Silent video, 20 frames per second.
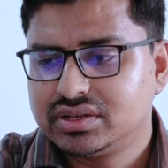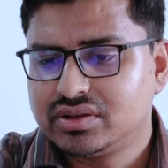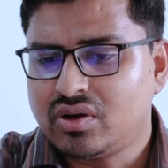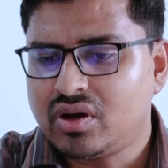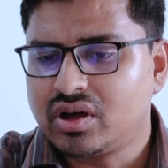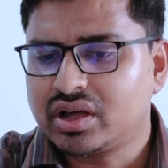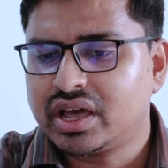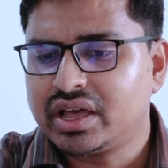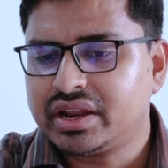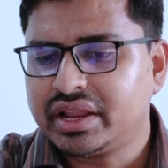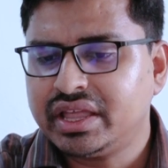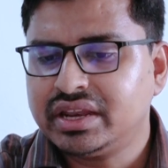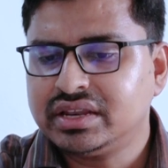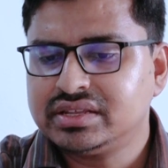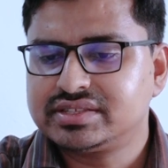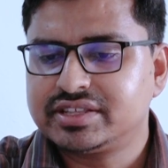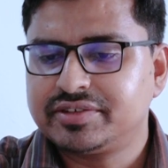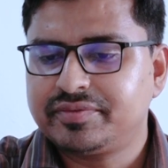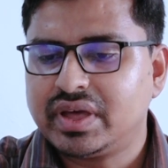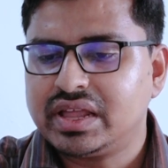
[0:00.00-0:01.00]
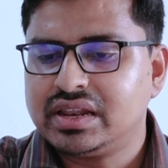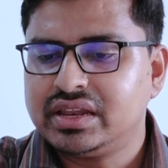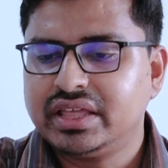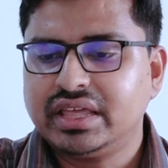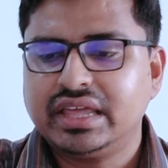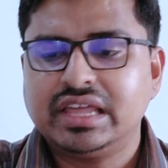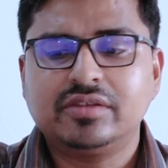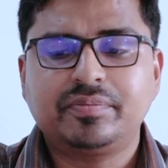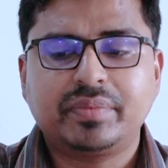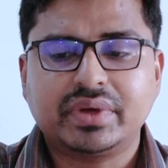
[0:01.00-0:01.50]
occur in
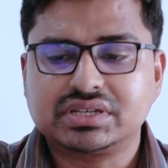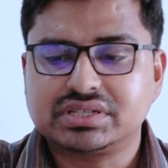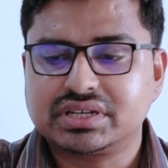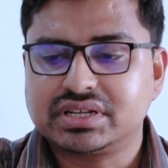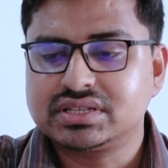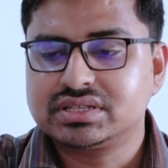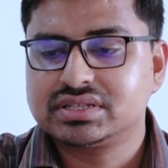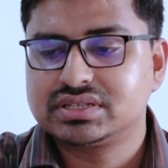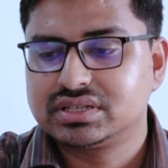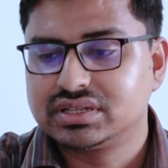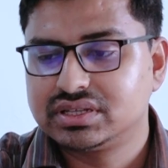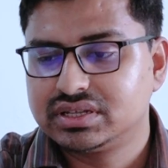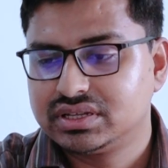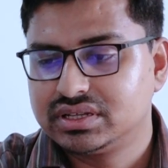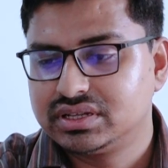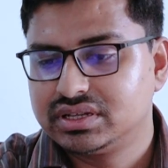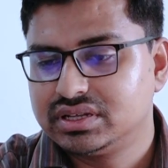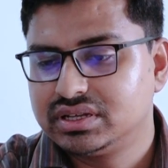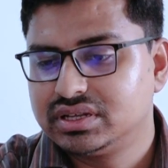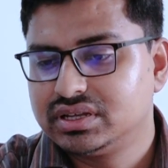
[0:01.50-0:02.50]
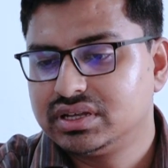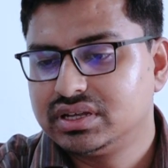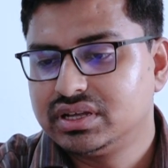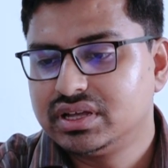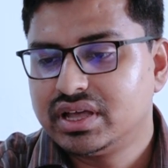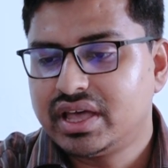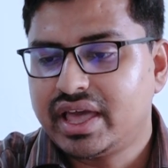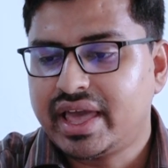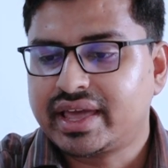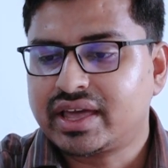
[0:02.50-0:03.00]
severely ill patients,
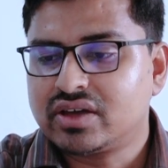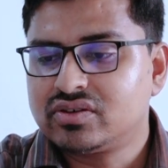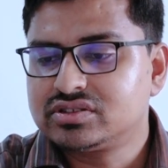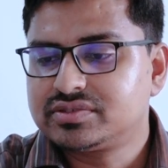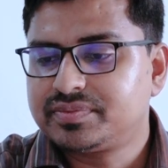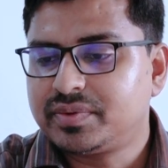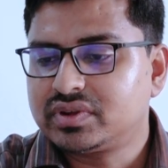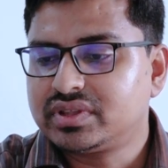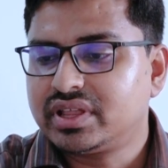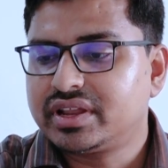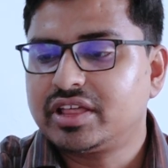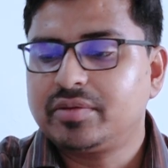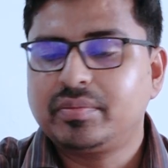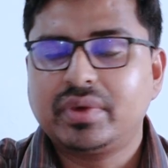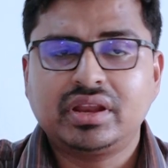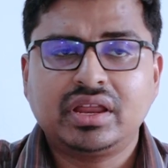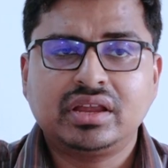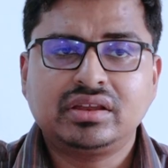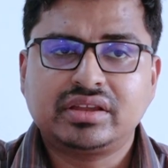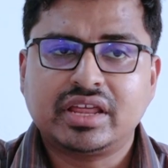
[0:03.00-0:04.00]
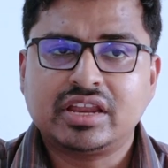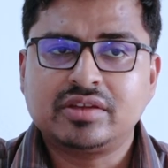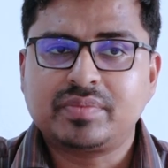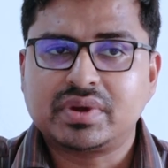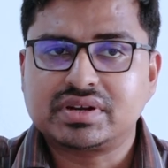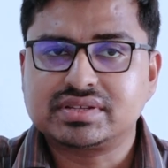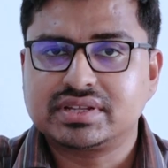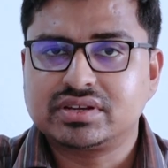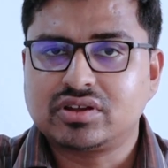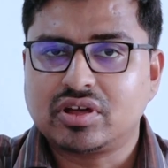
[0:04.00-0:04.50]
accounts for the remaining
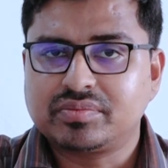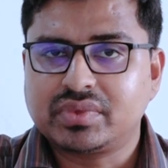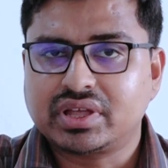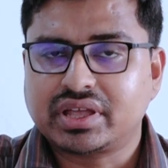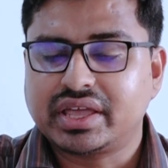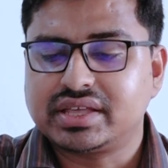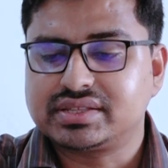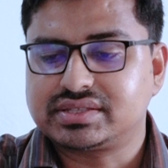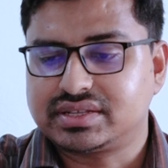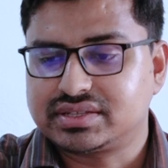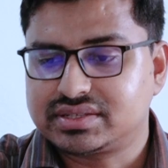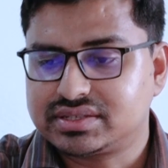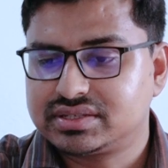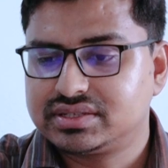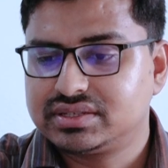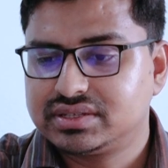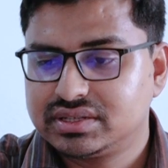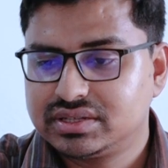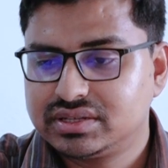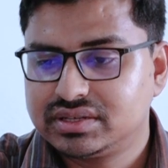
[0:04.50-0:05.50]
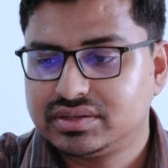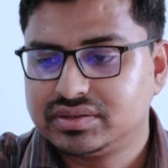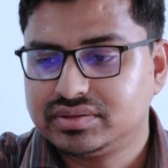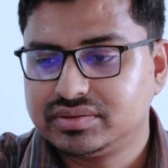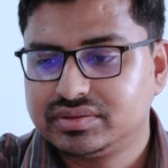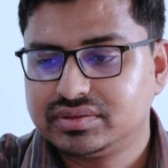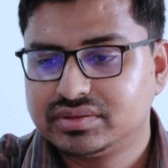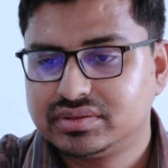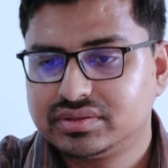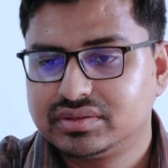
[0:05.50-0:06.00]
10% of the cases.
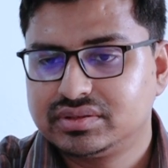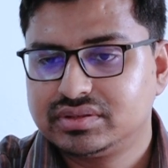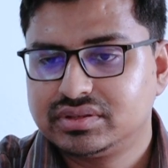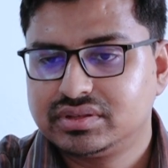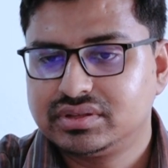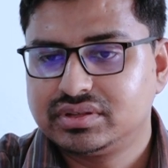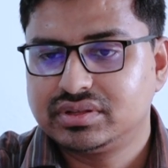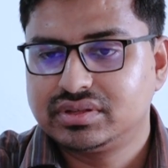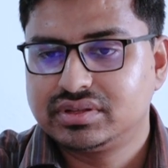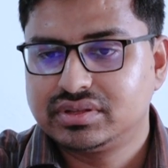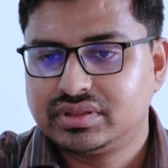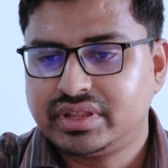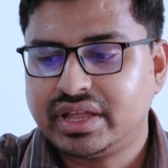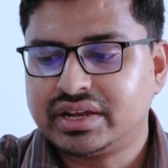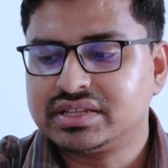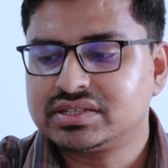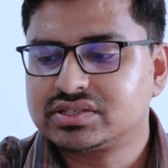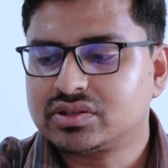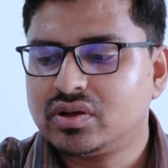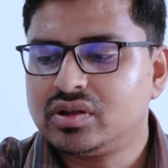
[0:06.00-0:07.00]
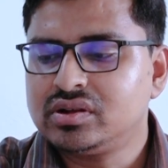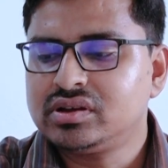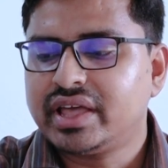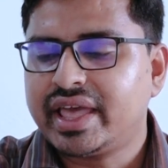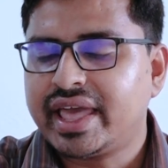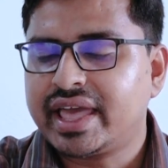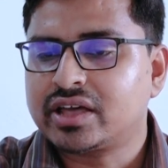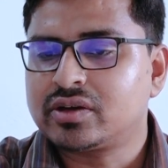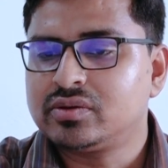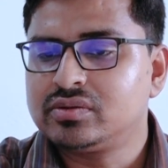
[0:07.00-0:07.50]
That is called
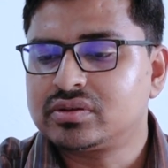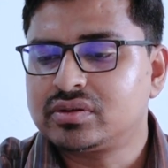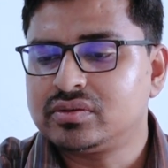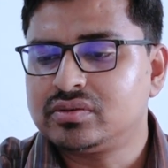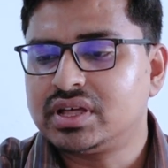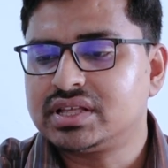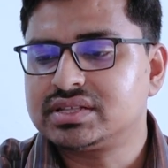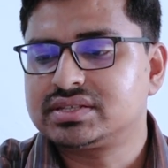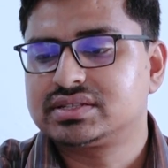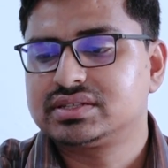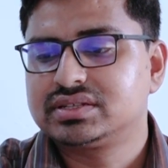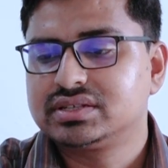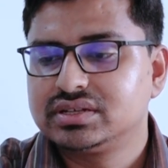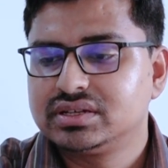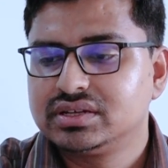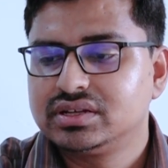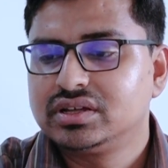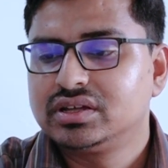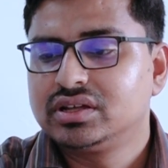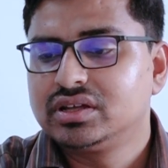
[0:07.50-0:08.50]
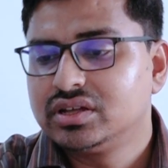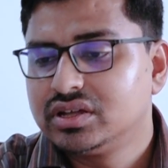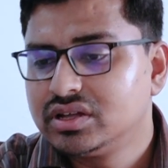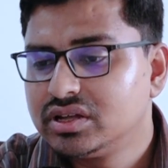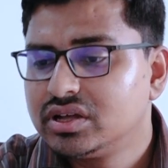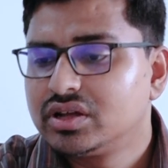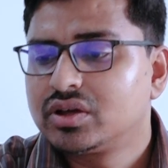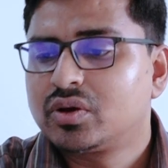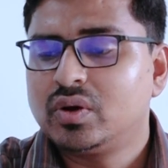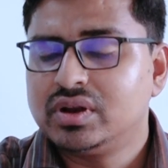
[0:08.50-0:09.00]
acute
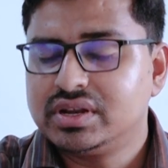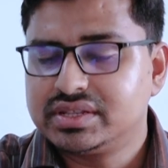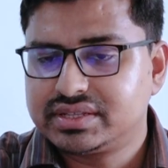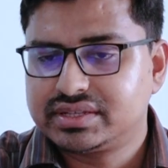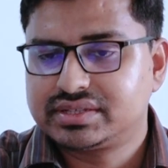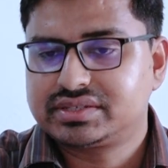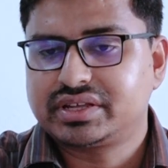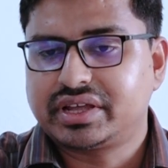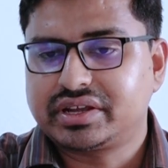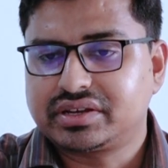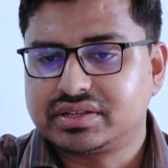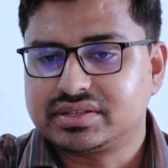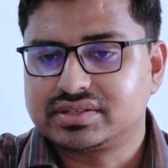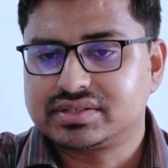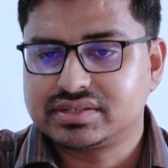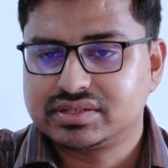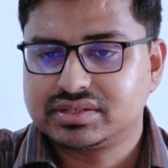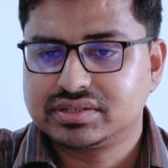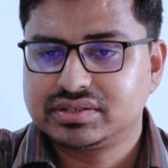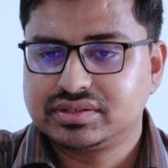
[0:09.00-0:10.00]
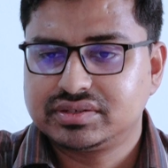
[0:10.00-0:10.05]
cholecystitis.